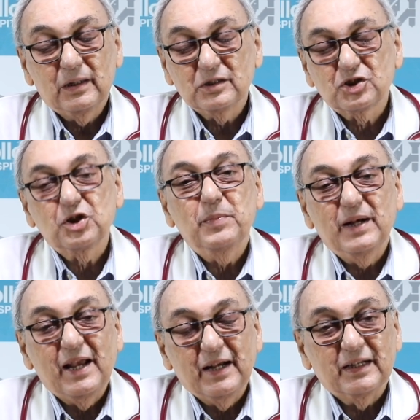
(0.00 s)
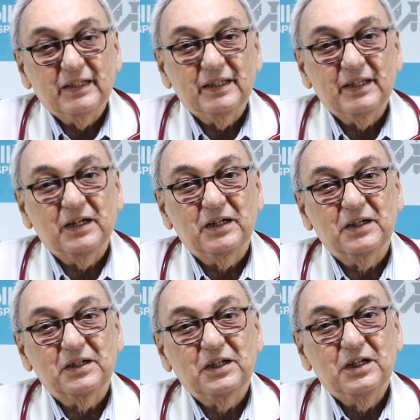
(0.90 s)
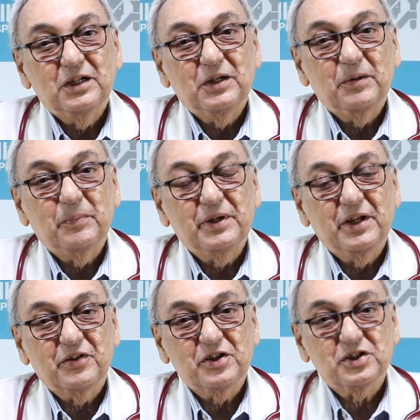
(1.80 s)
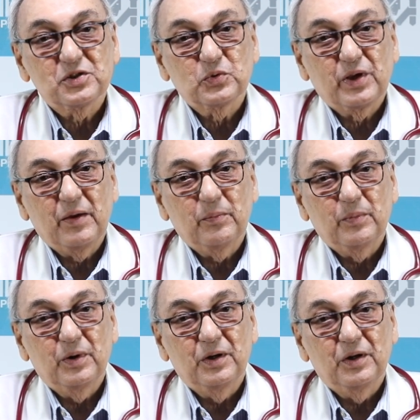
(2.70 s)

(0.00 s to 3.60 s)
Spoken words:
stimulate the younger pediatricians who came